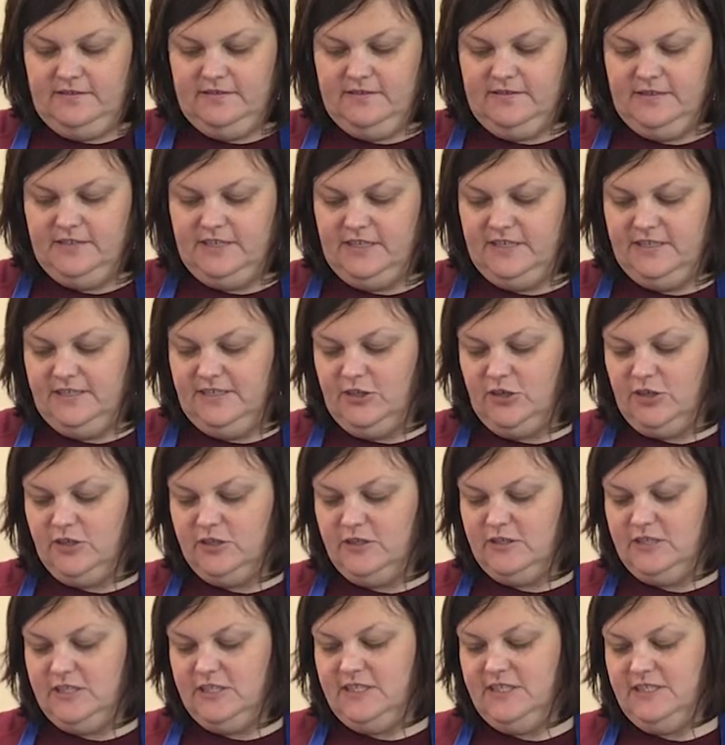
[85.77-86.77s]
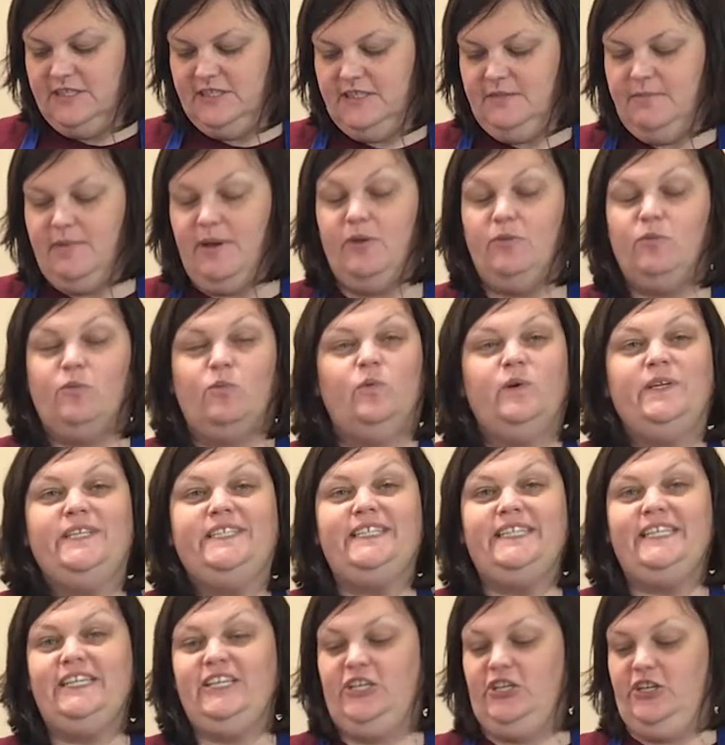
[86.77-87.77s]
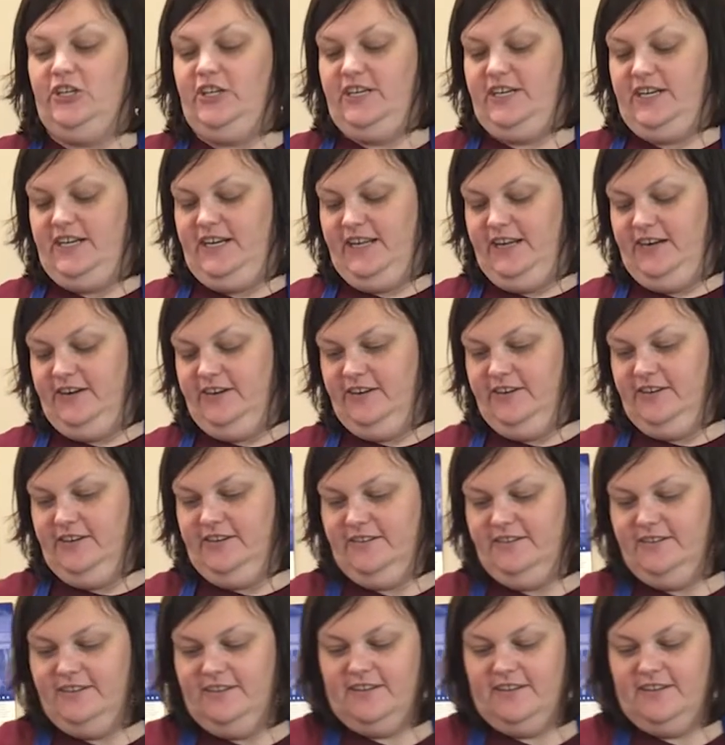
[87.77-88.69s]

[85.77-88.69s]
It's going to start to smell really good in here.